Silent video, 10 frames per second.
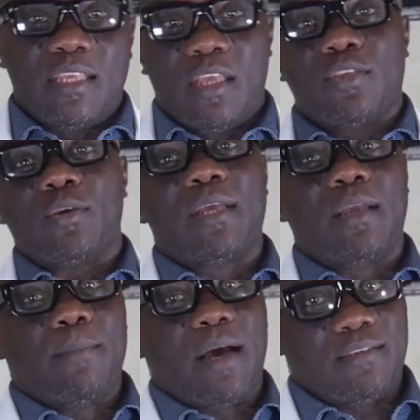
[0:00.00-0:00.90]
can also be
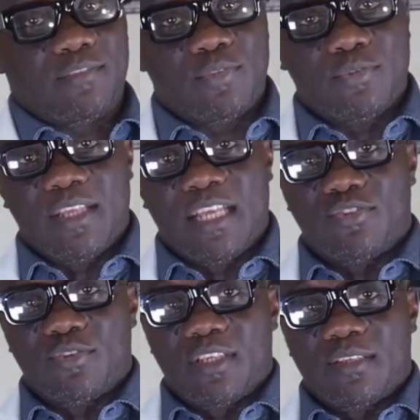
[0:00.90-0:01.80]
an imbalance between
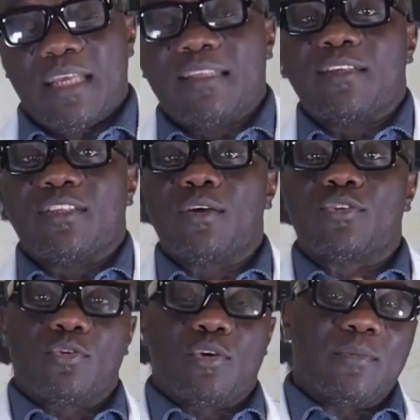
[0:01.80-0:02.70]
estrogen and
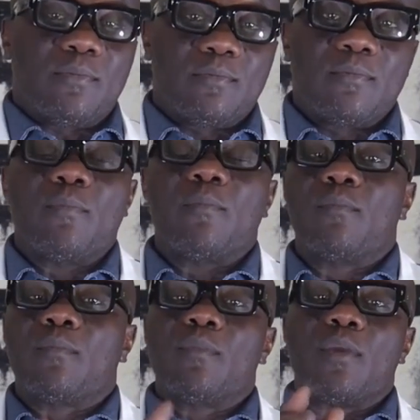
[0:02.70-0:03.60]
testosterone,
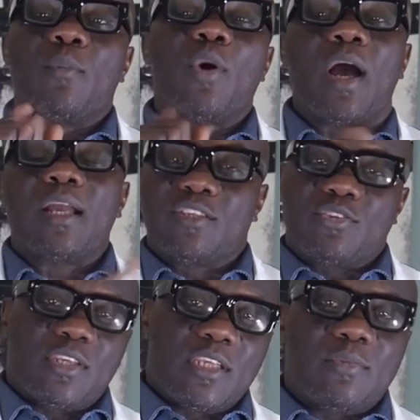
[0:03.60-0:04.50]
where high
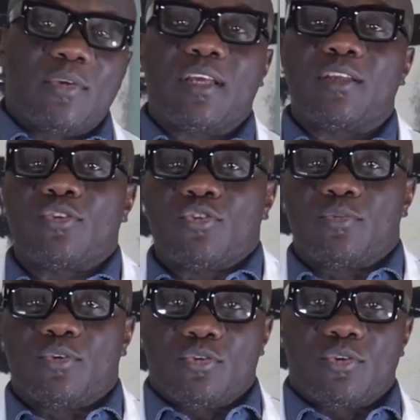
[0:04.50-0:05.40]
estrogen levels can
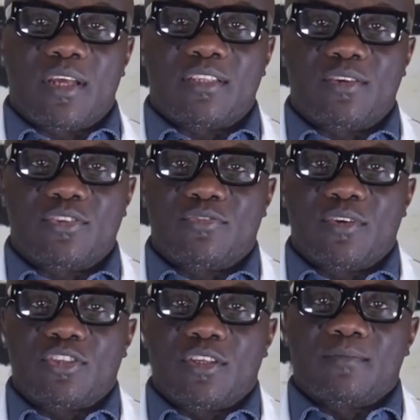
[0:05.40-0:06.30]
contribute to erectile
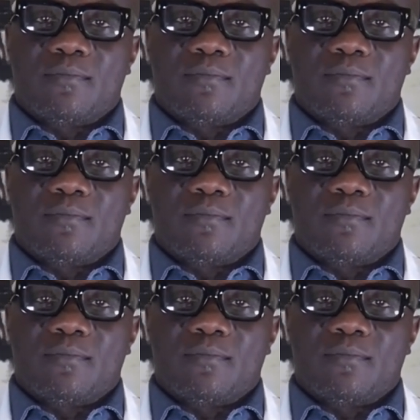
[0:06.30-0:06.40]
dysfunction.